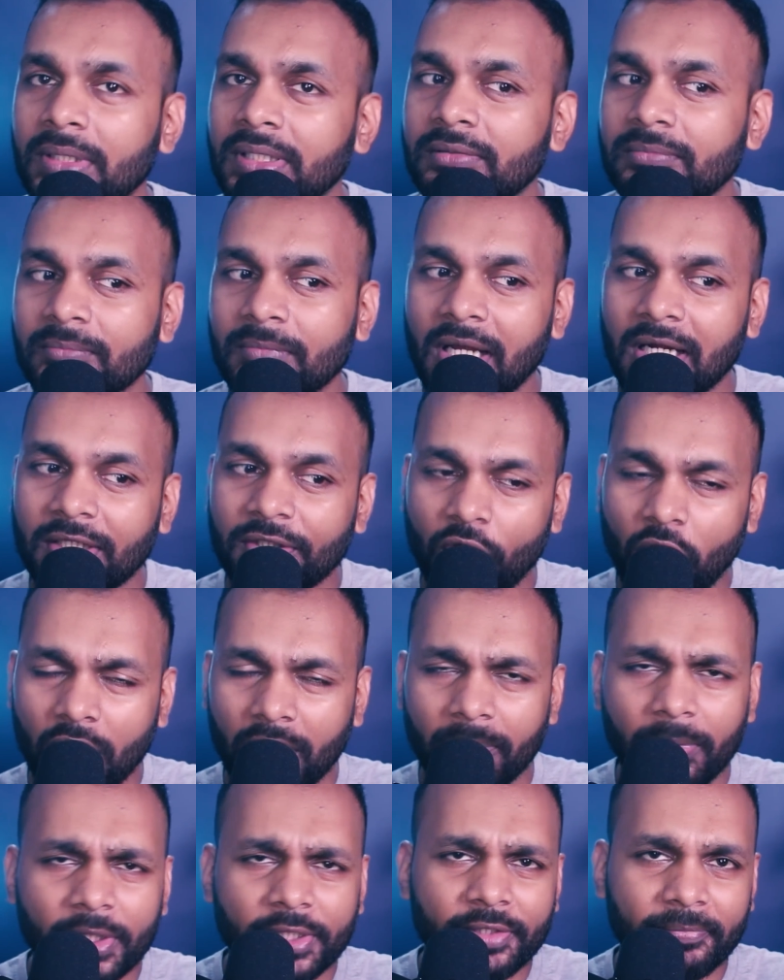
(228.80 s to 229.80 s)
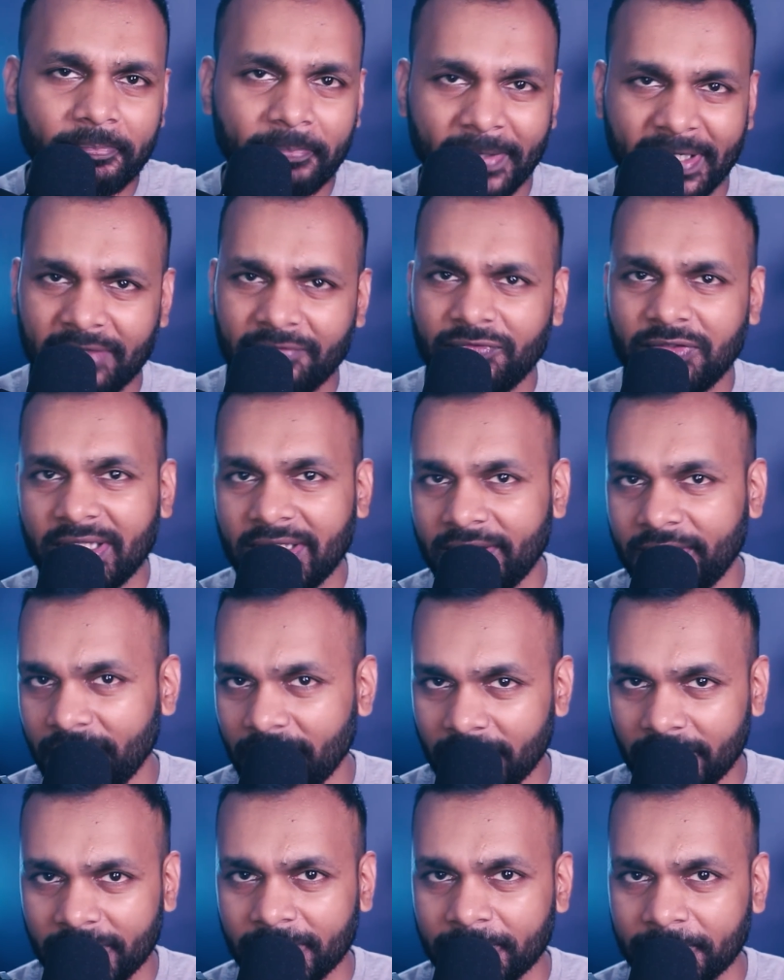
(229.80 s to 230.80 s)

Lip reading: But I'll talk about it briefly here.